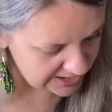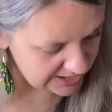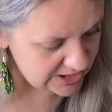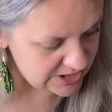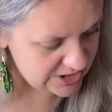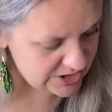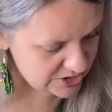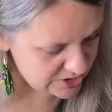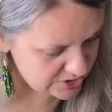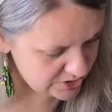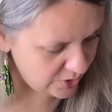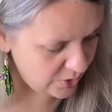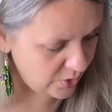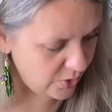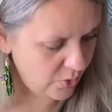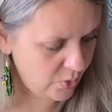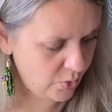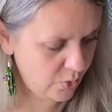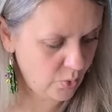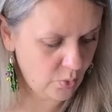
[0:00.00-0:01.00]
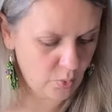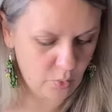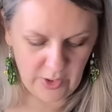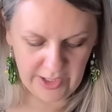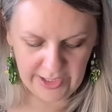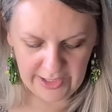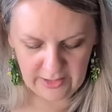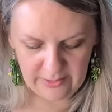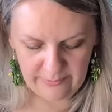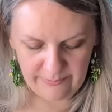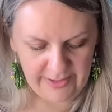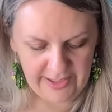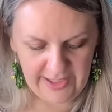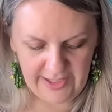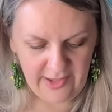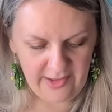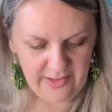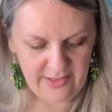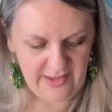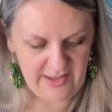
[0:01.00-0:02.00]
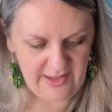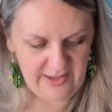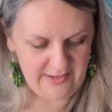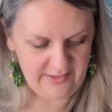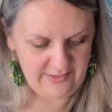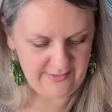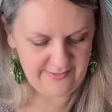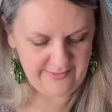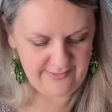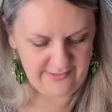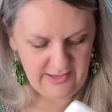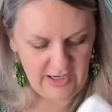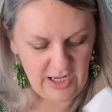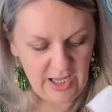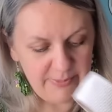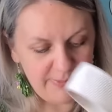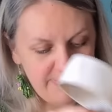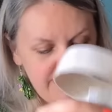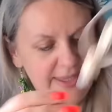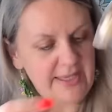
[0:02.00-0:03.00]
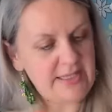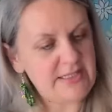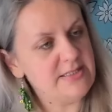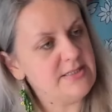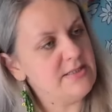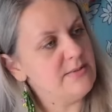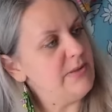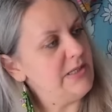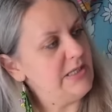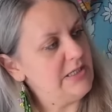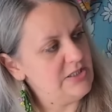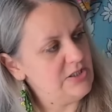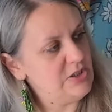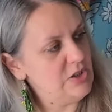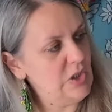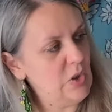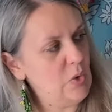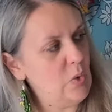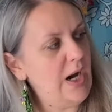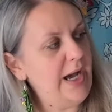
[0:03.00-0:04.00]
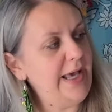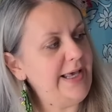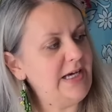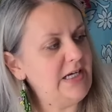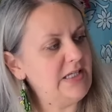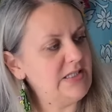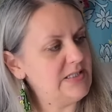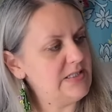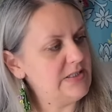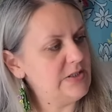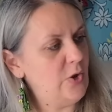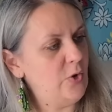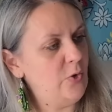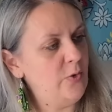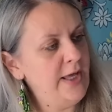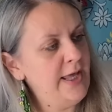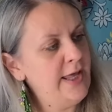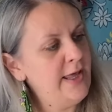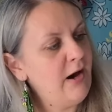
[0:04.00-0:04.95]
so well made, and I'm amazed because I can't sew.